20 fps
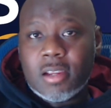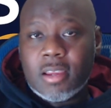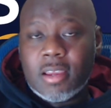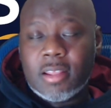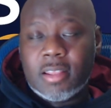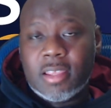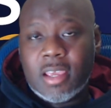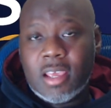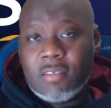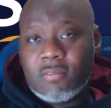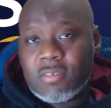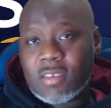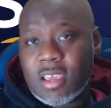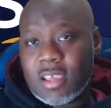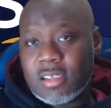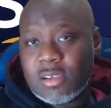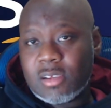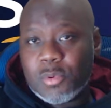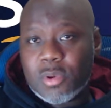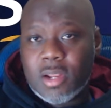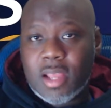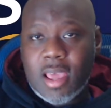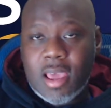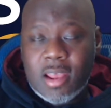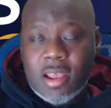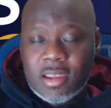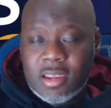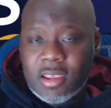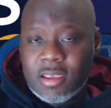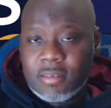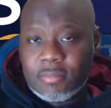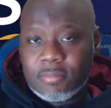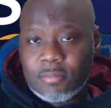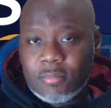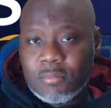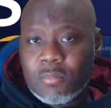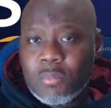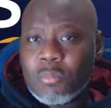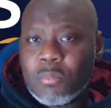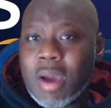Then, in case I want to edit it,
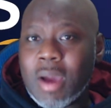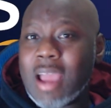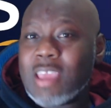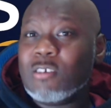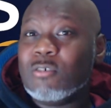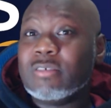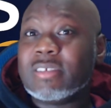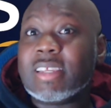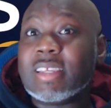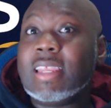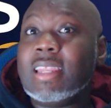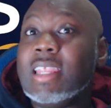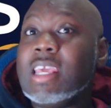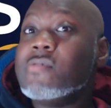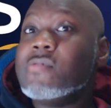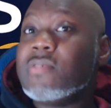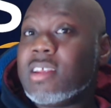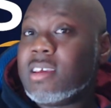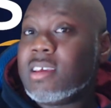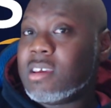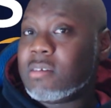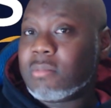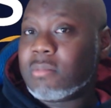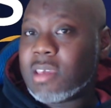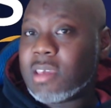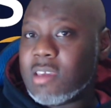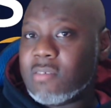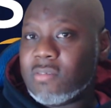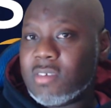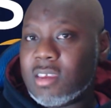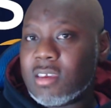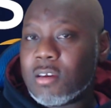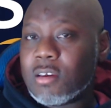but I usually leave it in MKV.